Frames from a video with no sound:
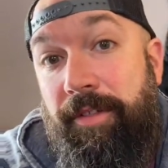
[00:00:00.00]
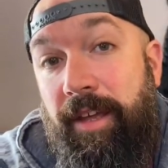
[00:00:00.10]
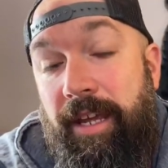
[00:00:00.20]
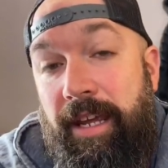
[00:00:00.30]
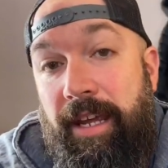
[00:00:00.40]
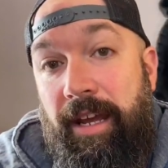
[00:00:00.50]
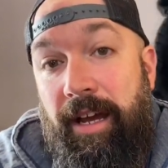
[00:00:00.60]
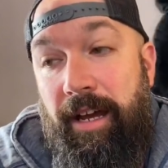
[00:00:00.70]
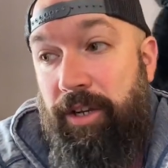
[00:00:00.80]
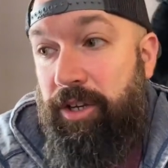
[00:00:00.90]

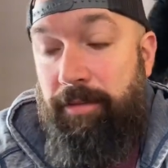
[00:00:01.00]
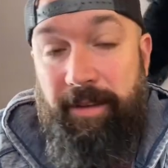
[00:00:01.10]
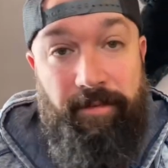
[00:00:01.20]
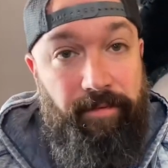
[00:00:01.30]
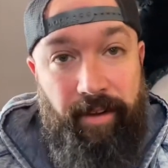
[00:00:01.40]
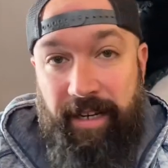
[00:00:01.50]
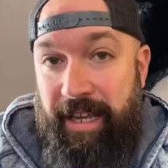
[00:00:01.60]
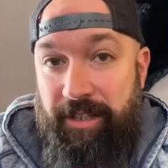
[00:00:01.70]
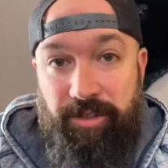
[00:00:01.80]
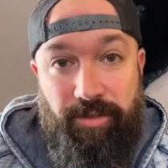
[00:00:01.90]
it could be
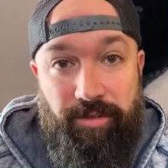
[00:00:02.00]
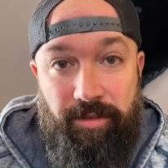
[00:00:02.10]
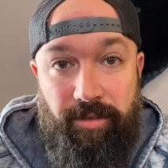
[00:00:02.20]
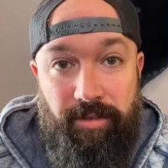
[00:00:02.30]
financial,